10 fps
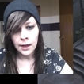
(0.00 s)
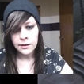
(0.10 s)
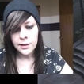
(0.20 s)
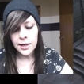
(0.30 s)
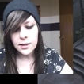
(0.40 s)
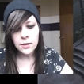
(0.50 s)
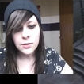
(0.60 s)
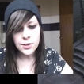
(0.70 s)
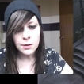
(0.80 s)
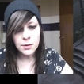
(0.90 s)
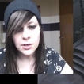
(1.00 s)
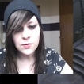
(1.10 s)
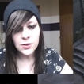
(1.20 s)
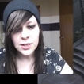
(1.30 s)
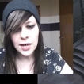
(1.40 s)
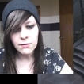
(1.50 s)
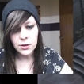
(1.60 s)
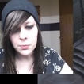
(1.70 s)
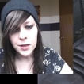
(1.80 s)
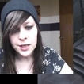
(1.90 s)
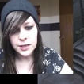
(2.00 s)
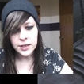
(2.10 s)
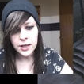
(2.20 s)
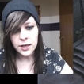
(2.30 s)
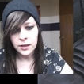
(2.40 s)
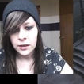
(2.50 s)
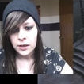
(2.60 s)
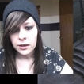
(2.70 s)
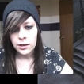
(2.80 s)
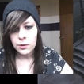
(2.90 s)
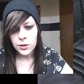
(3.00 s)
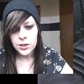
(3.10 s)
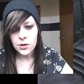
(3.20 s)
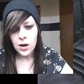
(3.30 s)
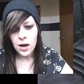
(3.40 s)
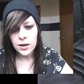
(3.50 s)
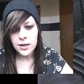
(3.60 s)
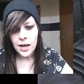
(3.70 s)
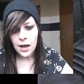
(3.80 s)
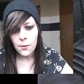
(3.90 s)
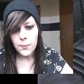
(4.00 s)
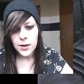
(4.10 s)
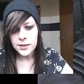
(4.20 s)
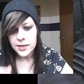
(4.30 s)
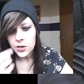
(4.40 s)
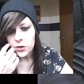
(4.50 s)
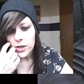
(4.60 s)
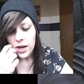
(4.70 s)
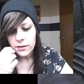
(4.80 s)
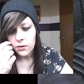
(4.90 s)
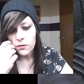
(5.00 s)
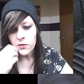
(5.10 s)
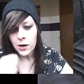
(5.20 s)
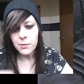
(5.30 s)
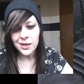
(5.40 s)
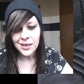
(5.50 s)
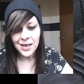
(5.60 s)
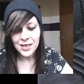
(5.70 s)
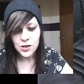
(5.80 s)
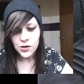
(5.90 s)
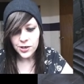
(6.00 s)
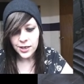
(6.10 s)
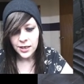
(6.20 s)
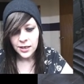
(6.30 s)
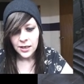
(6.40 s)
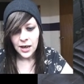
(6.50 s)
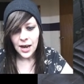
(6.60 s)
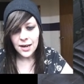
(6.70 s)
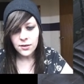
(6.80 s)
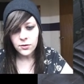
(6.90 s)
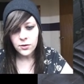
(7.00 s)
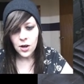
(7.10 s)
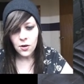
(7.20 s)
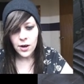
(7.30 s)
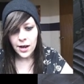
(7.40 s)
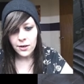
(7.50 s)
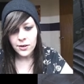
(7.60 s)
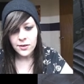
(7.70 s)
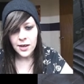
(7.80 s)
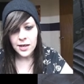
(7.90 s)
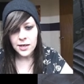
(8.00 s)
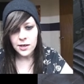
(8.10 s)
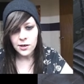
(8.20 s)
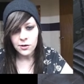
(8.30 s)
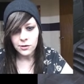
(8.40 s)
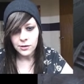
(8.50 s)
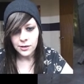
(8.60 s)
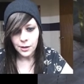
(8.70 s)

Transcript: Thank you so much for saving Apistia. You worked so hard to help us, and you're not even from our country. I don't know how to thank you.